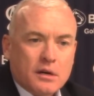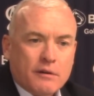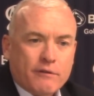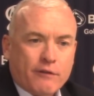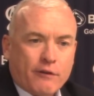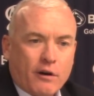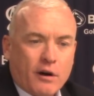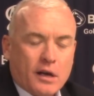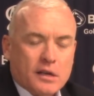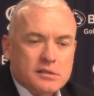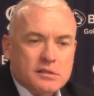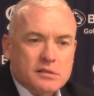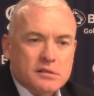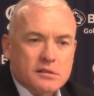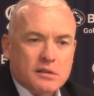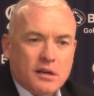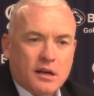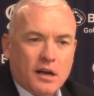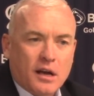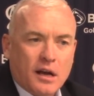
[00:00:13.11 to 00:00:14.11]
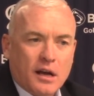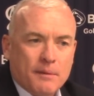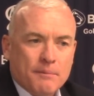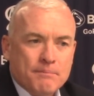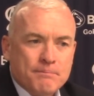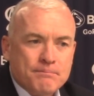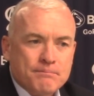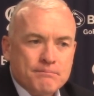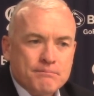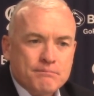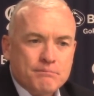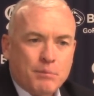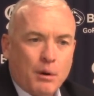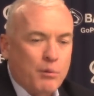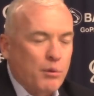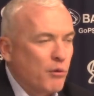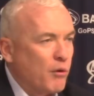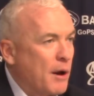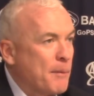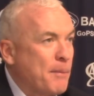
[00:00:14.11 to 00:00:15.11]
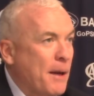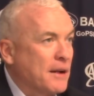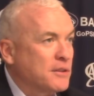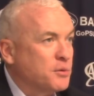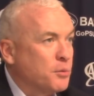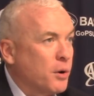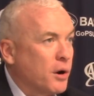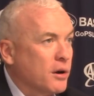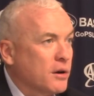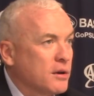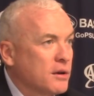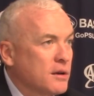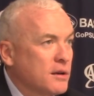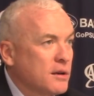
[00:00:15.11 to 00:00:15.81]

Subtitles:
for us, but we're right back to work.